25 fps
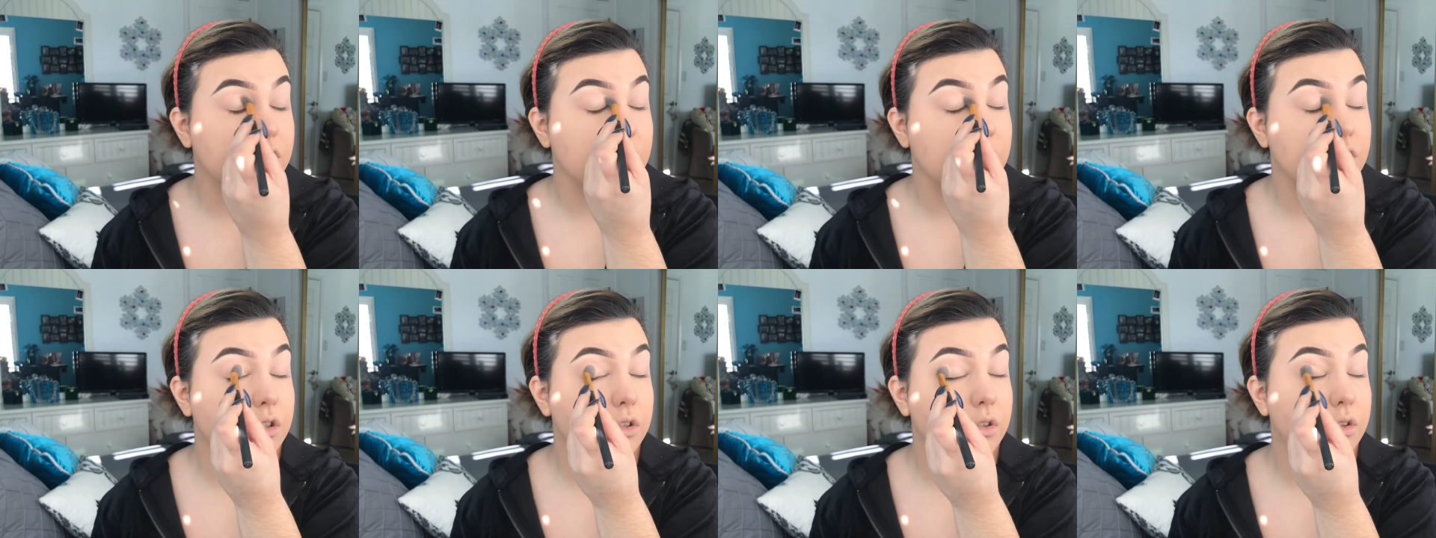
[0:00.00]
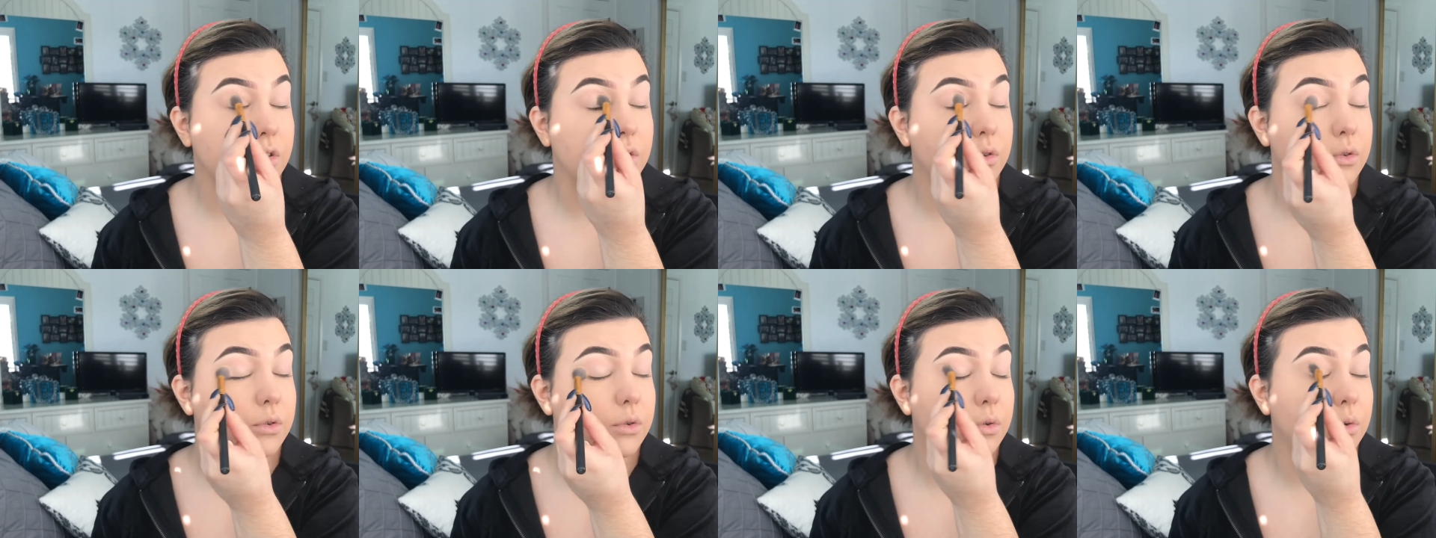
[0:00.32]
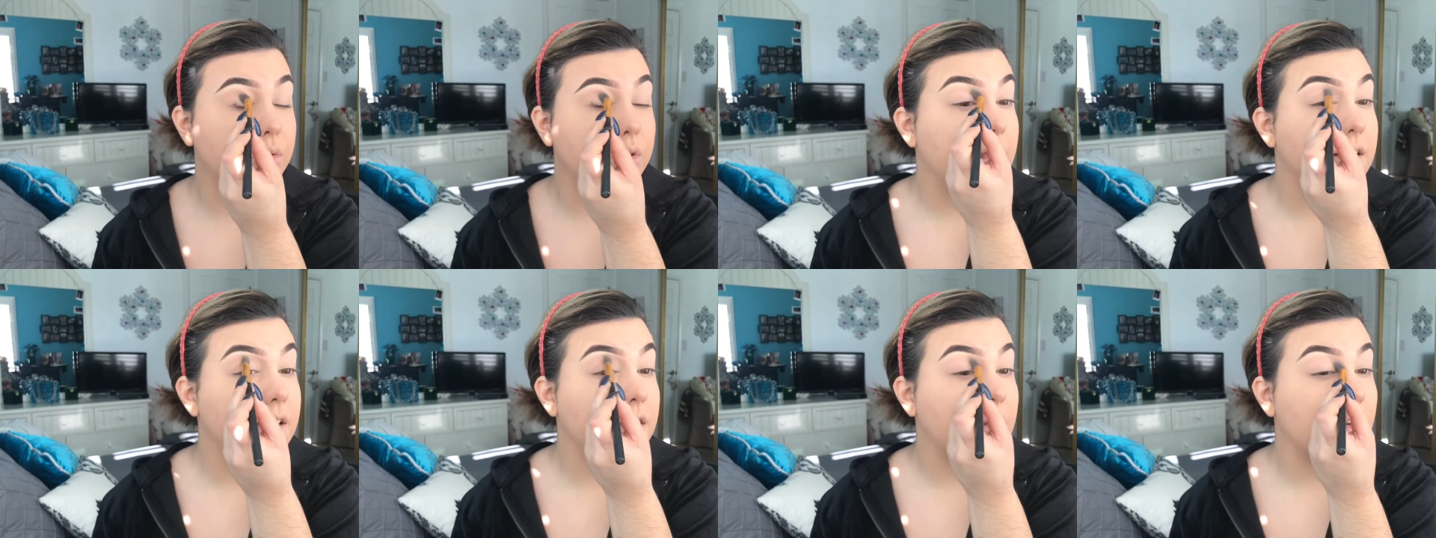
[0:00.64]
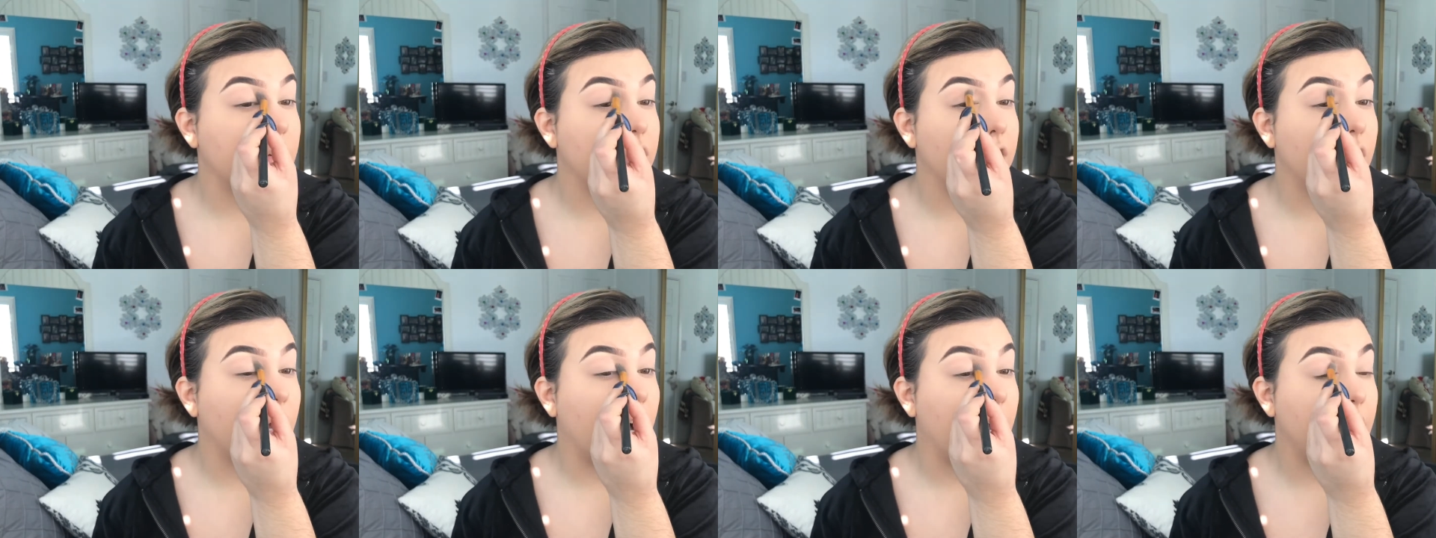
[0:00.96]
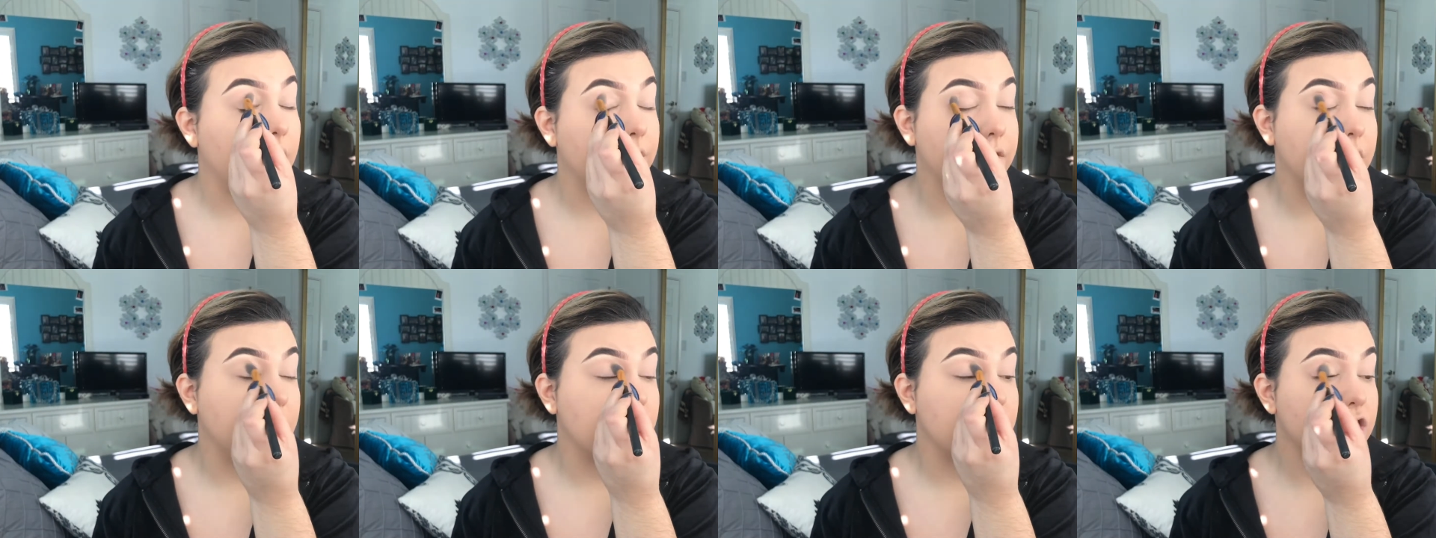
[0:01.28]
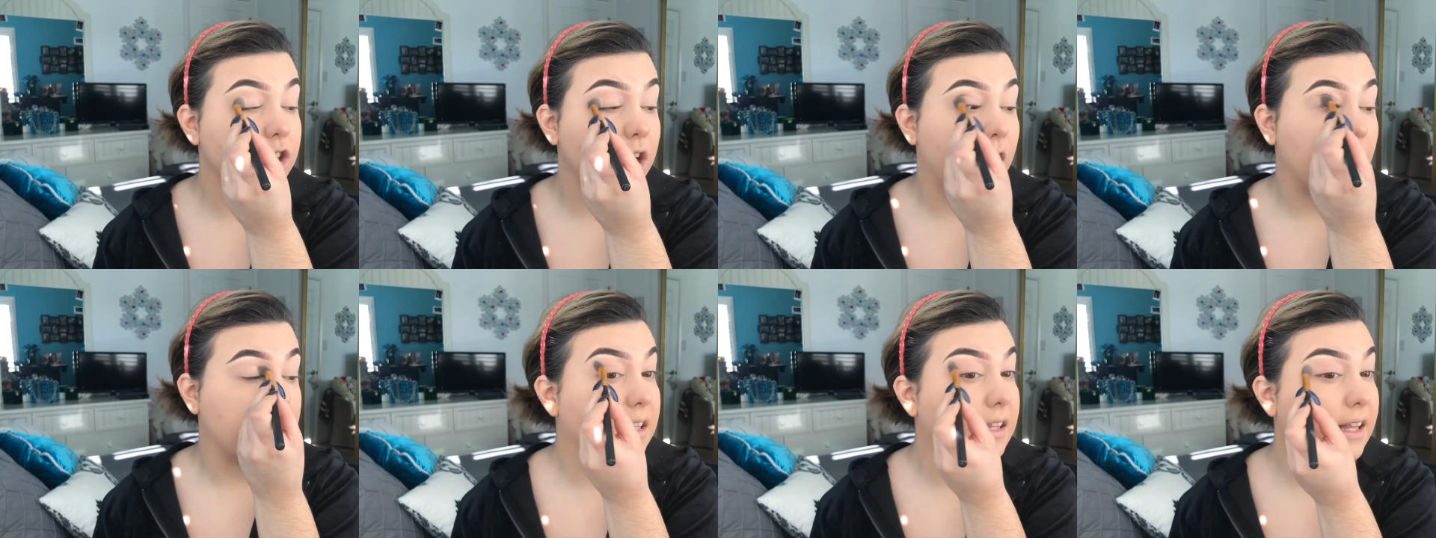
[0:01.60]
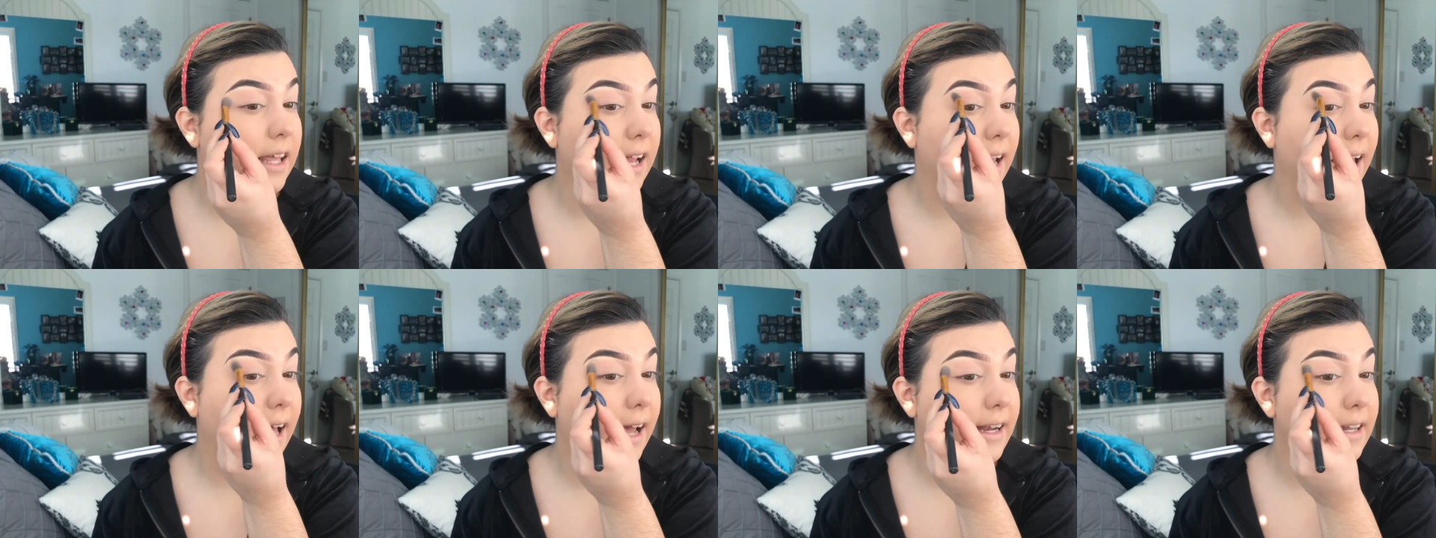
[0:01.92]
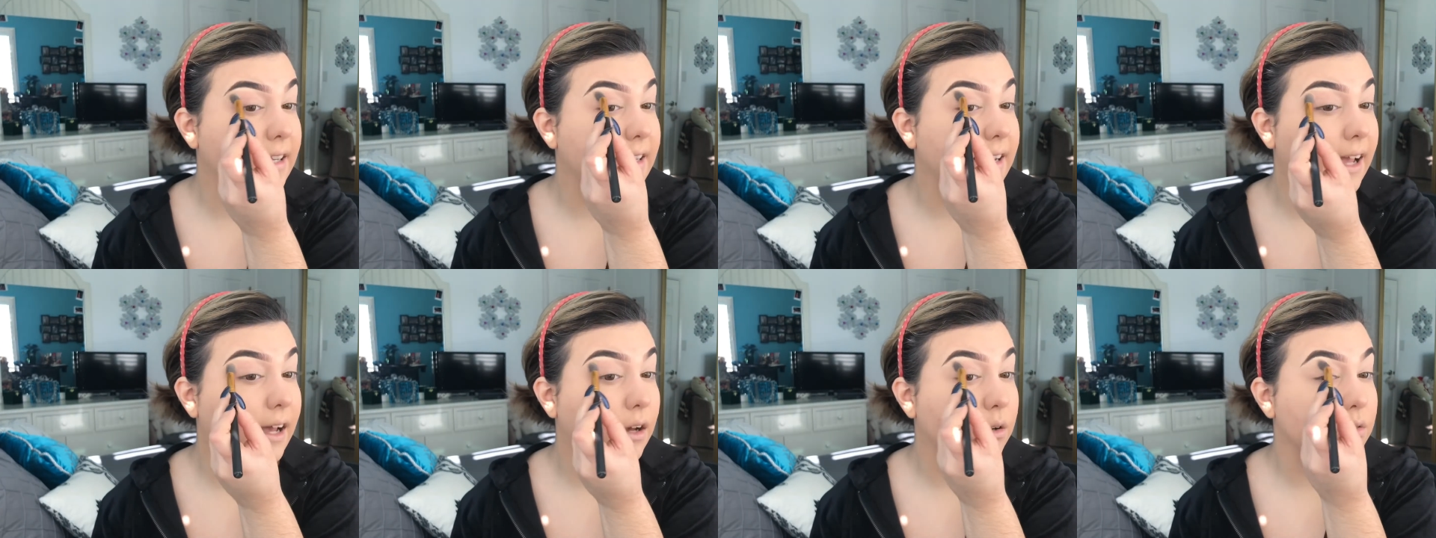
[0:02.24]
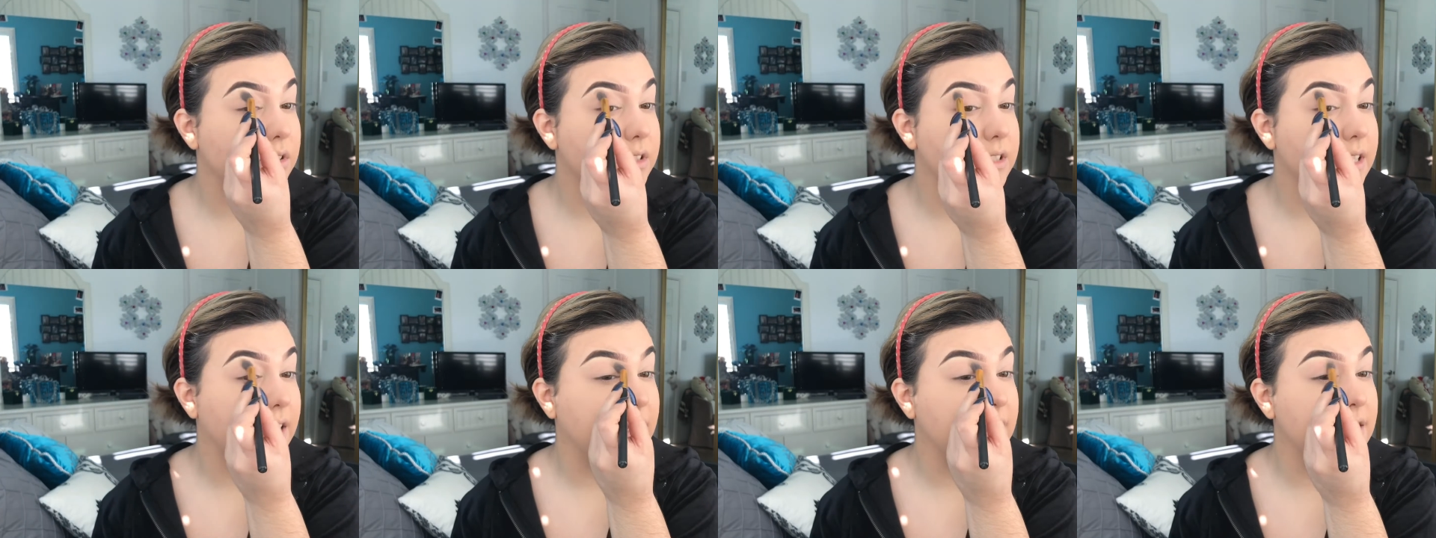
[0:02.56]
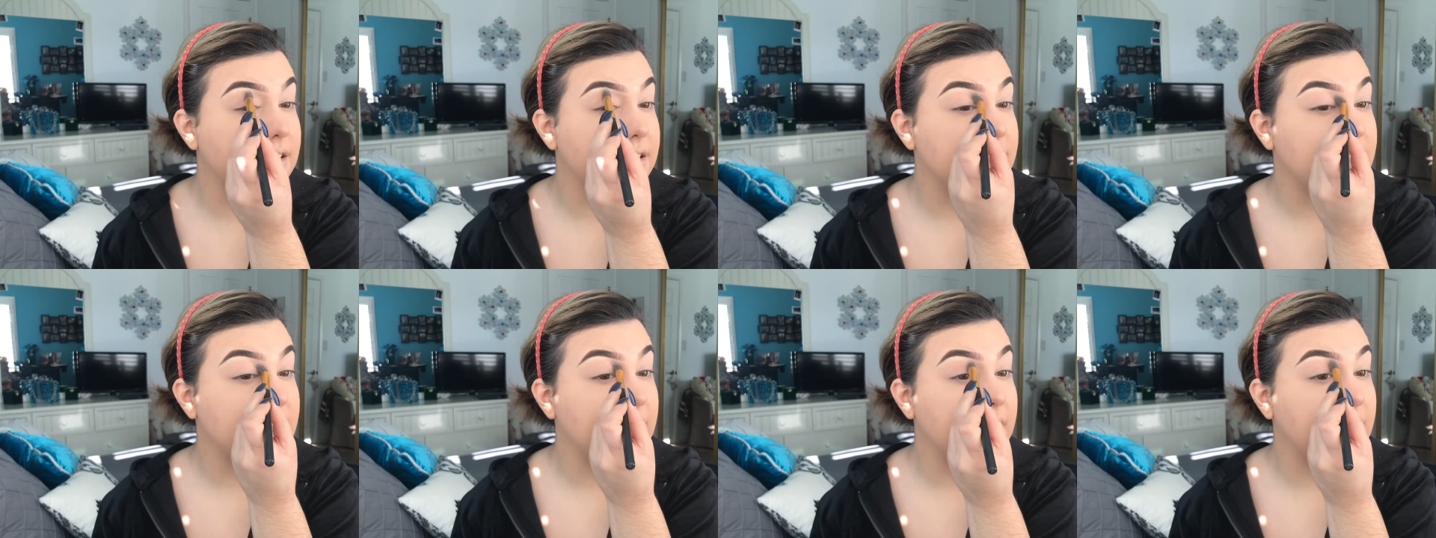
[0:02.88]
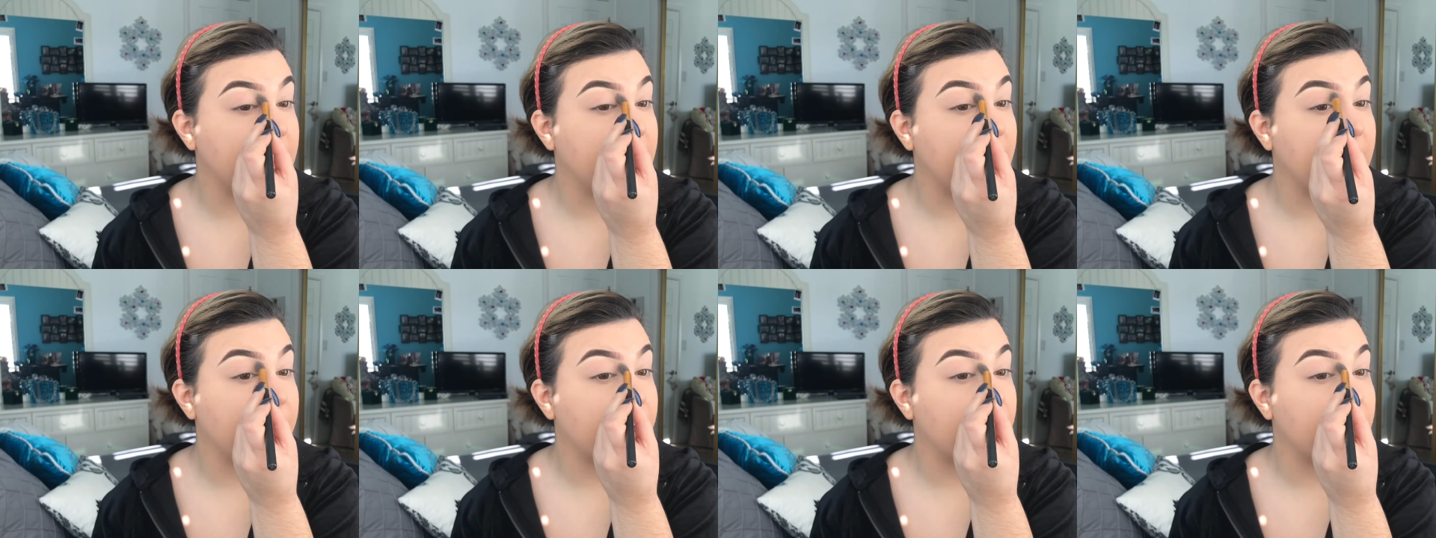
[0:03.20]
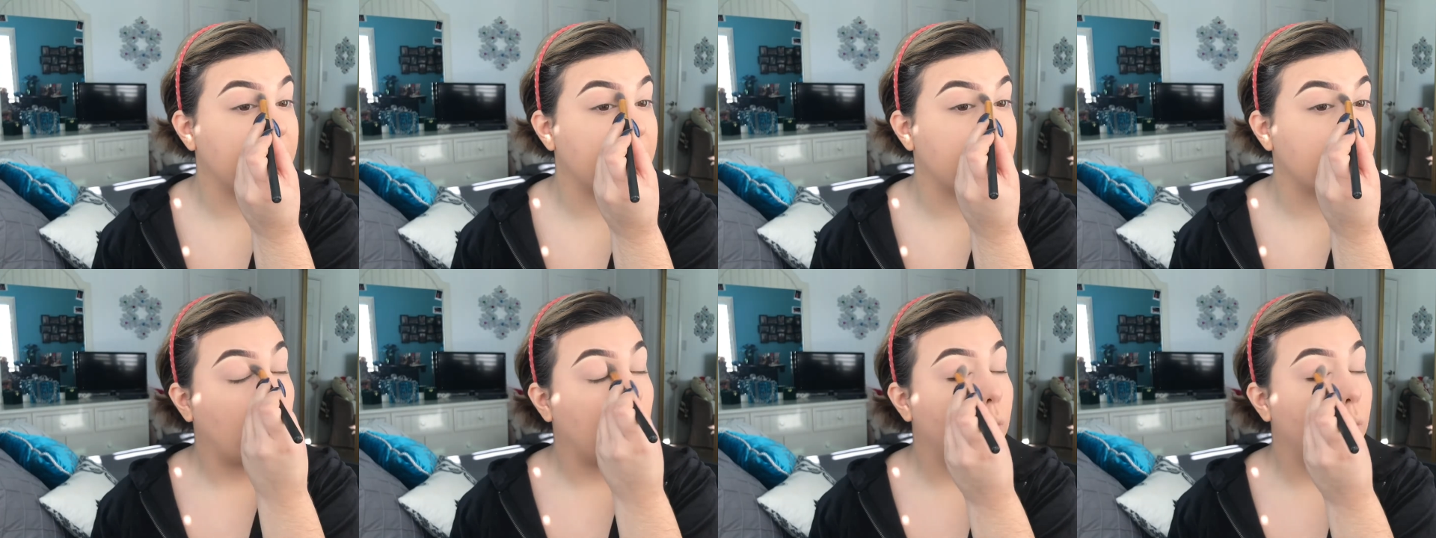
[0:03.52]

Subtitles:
to a little coffee shop that had an outside sitting area.